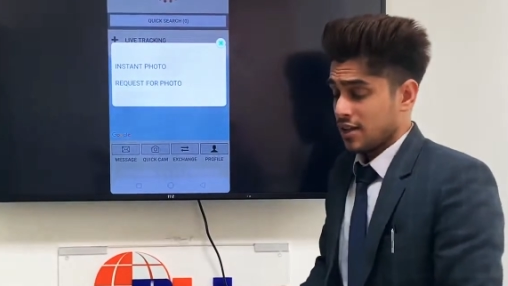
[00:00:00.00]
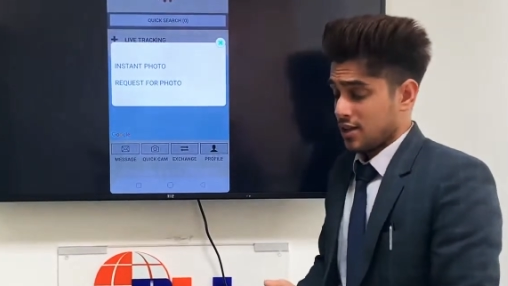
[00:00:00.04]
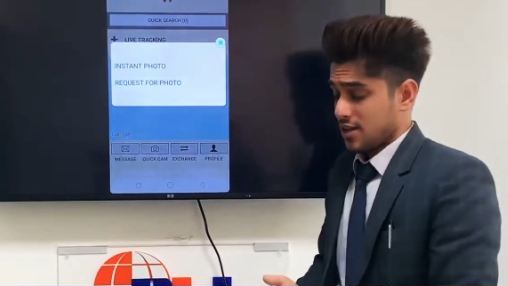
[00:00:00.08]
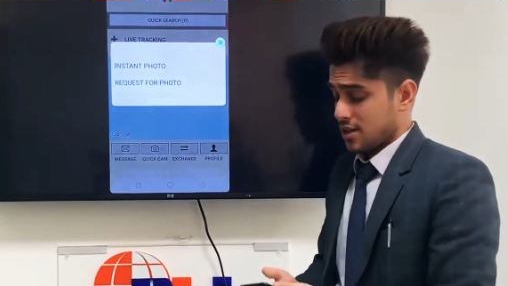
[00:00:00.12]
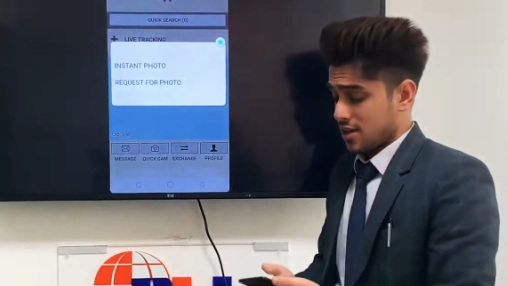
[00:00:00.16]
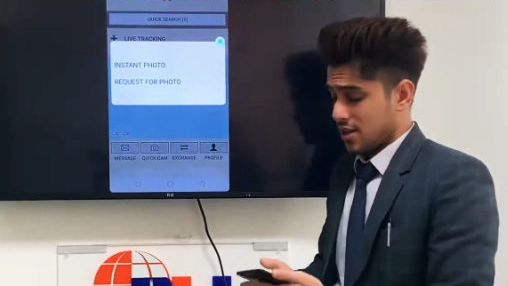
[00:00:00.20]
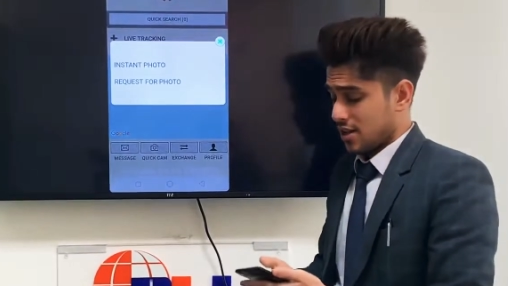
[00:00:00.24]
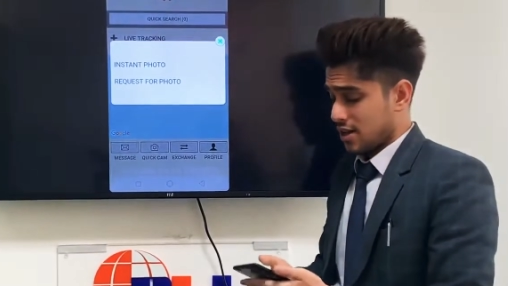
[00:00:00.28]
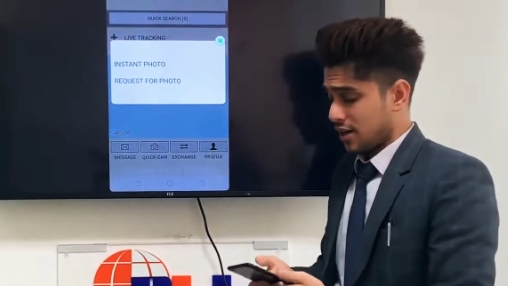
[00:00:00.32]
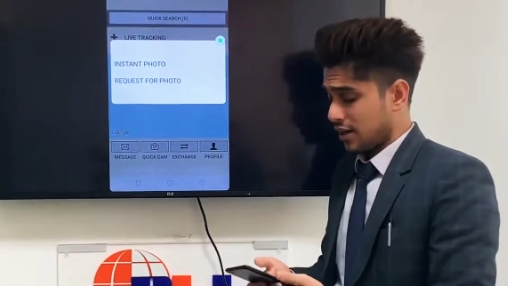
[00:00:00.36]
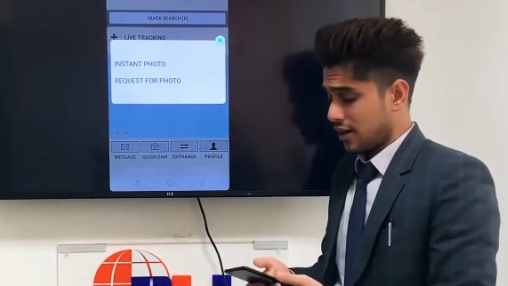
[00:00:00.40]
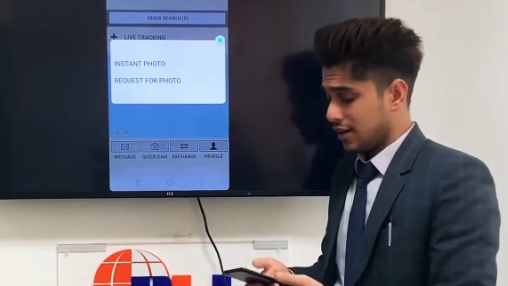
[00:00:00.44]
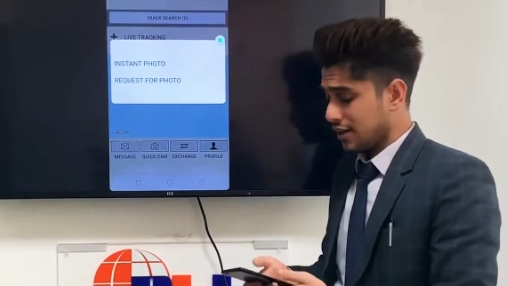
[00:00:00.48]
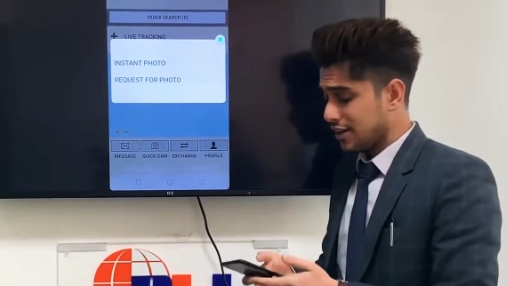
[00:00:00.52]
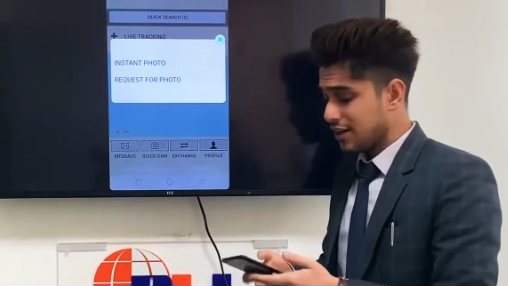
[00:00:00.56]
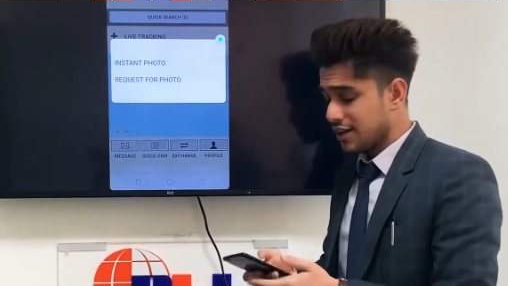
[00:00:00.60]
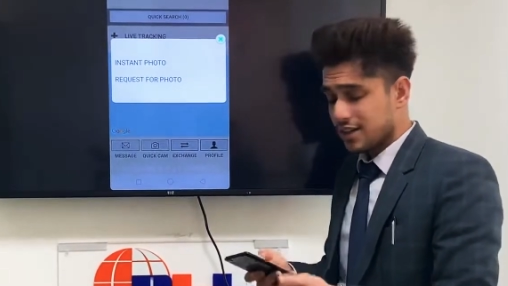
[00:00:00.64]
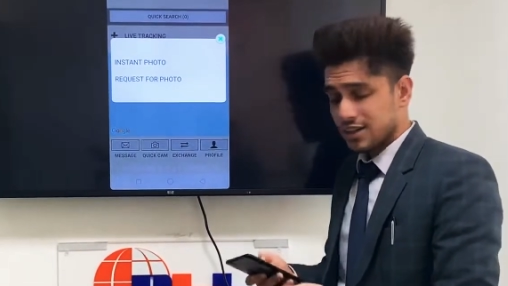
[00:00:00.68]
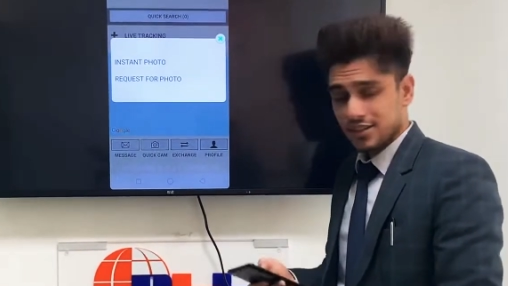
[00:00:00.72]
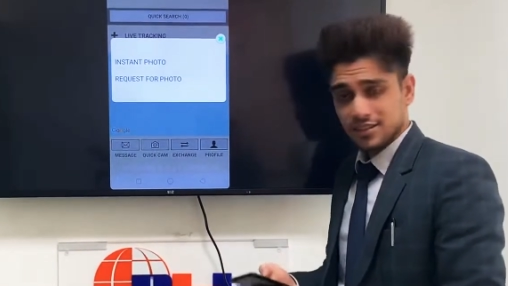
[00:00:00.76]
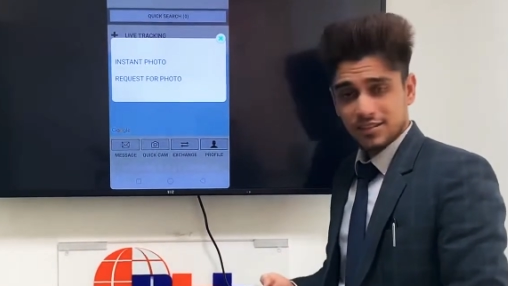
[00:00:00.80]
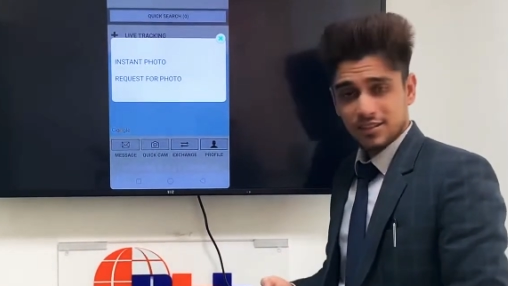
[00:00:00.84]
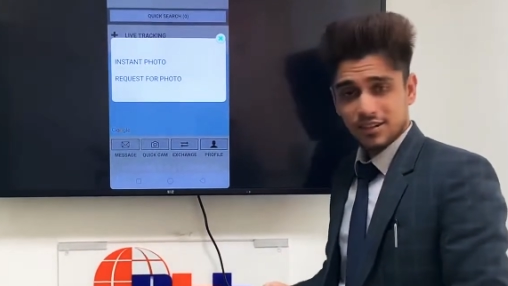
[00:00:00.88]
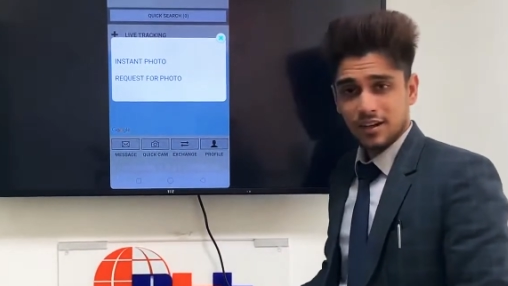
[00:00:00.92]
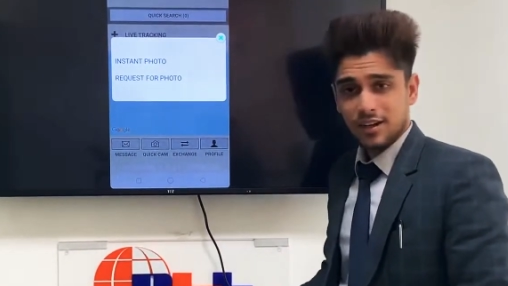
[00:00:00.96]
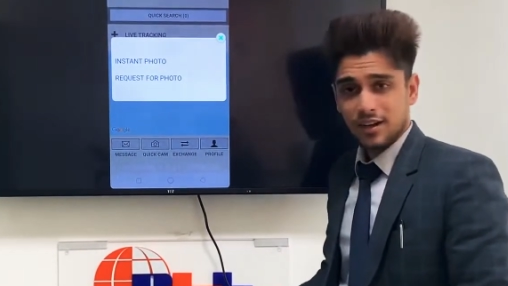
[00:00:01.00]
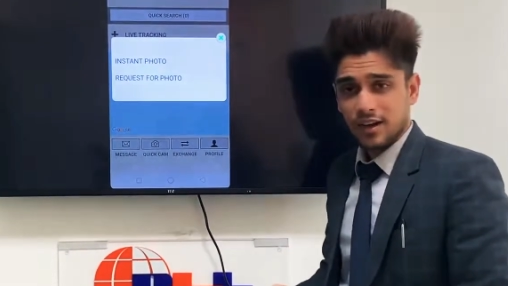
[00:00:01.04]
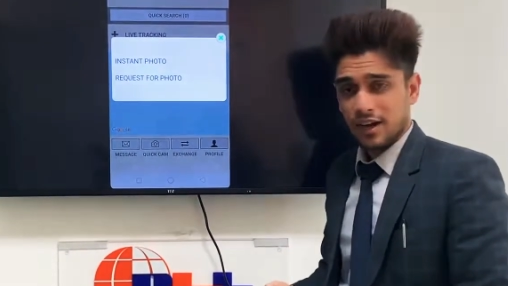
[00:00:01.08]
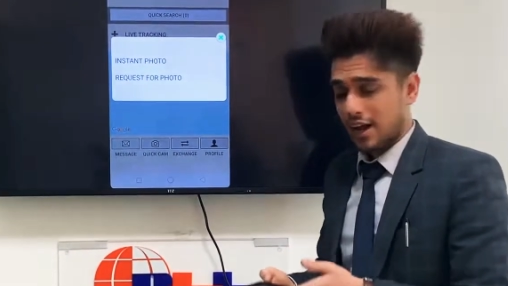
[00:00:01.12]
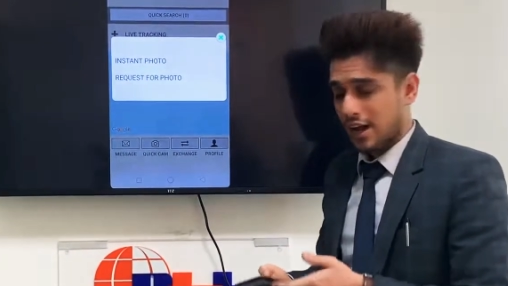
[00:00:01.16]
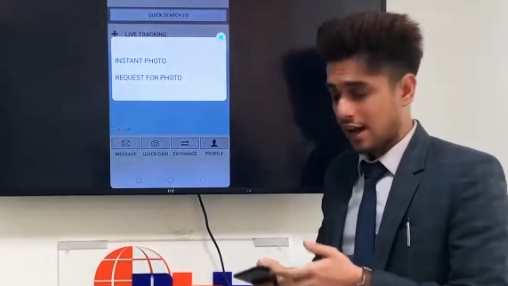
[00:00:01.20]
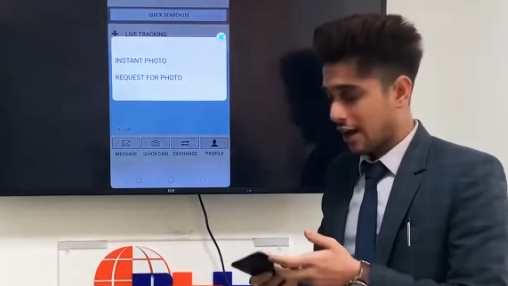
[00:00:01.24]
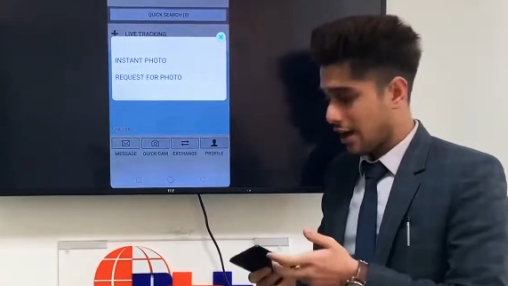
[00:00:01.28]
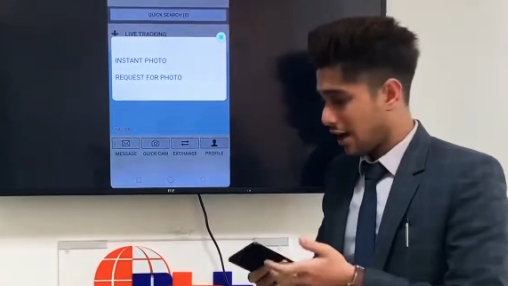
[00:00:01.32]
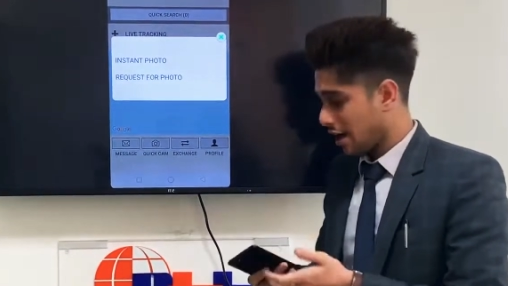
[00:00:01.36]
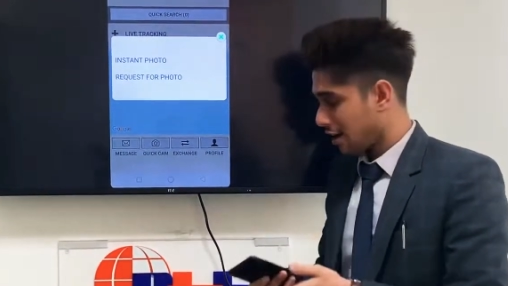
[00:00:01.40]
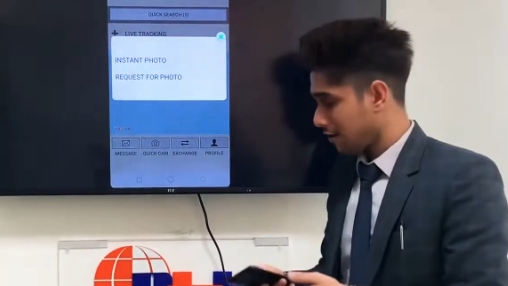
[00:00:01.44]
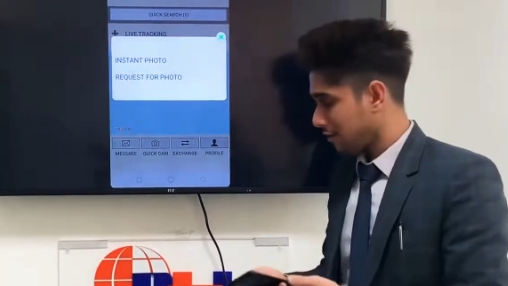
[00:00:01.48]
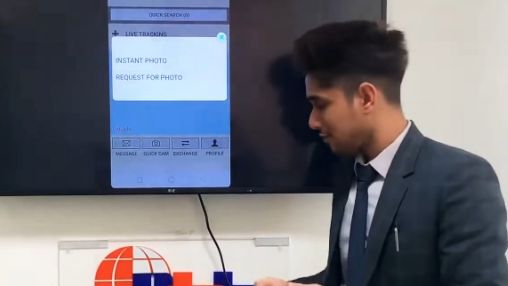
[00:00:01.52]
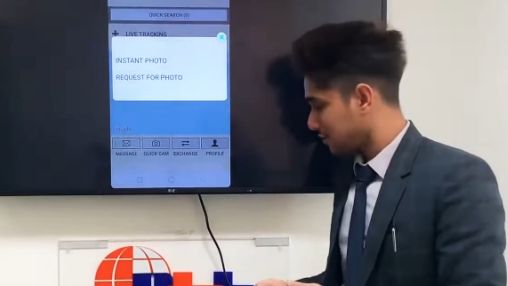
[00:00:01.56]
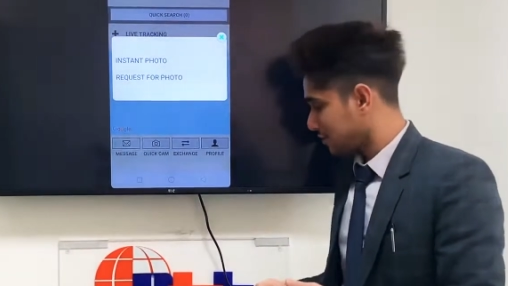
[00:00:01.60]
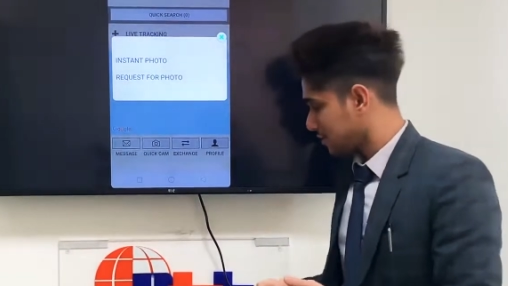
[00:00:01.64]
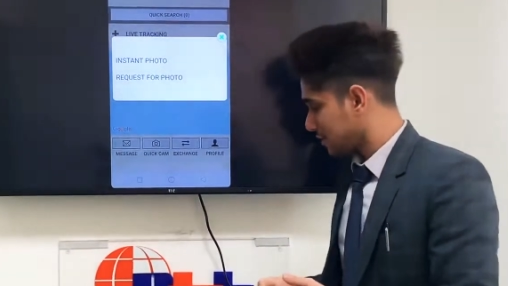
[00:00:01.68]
Okay, dear sir, I have